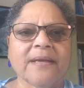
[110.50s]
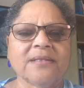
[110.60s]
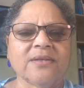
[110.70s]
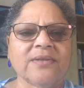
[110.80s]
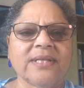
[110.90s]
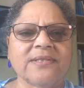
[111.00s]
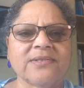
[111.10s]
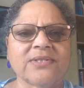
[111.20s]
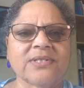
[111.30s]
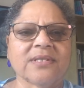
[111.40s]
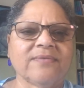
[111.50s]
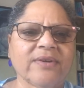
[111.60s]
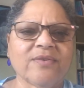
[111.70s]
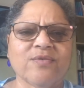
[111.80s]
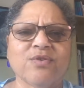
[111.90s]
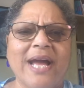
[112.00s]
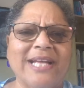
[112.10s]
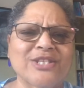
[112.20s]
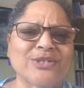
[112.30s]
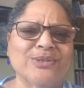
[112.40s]
So there's a very
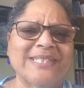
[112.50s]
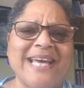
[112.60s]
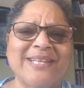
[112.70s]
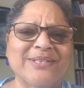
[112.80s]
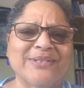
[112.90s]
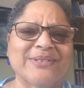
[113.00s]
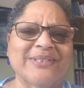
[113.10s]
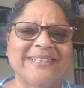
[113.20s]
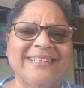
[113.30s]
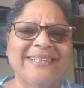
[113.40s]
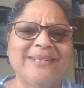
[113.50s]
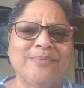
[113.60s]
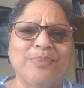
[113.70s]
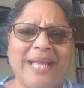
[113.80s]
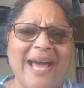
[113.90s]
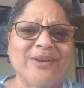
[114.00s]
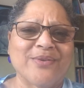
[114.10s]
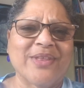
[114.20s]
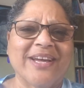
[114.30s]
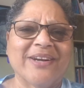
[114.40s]
fragile, tender
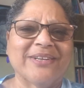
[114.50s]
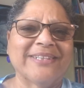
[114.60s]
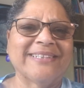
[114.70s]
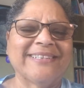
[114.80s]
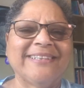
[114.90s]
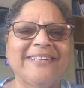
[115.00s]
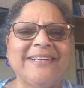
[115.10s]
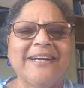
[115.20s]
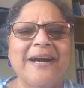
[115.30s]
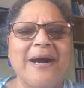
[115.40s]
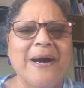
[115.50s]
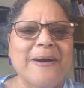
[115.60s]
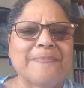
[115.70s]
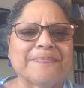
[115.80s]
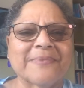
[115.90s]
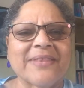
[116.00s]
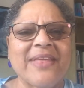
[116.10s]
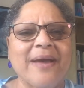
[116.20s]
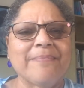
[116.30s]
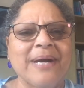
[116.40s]
bladder there
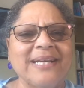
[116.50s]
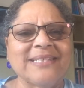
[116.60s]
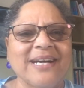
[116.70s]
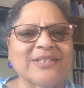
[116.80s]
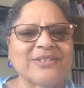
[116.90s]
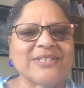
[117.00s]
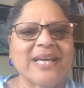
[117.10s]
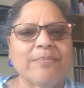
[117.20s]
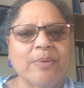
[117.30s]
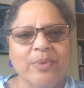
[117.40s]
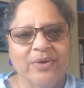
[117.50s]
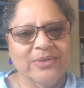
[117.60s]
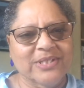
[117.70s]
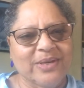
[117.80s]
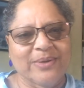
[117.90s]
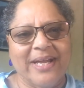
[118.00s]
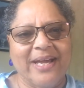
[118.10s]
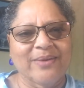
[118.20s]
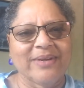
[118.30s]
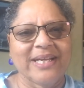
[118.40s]
that my doctors at Memorial Sloan
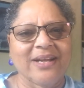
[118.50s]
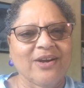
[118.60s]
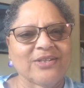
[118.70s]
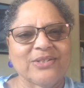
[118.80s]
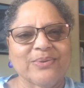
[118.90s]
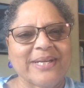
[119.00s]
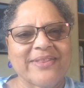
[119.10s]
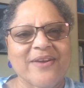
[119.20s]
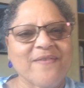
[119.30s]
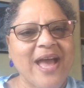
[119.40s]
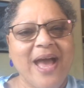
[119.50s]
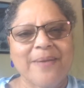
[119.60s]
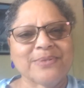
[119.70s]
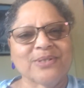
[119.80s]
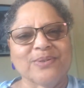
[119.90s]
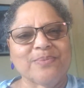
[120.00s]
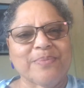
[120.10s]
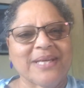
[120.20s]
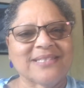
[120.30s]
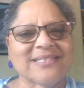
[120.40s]
Kettering are doing their absolute
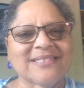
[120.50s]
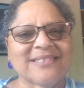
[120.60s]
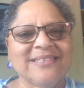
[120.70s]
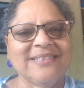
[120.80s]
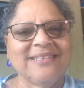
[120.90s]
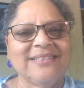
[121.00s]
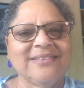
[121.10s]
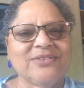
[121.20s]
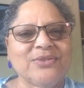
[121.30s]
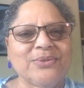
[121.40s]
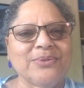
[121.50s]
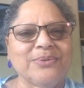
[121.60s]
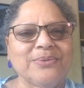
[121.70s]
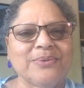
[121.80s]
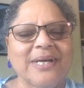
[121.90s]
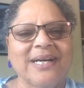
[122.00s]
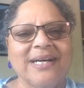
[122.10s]
best to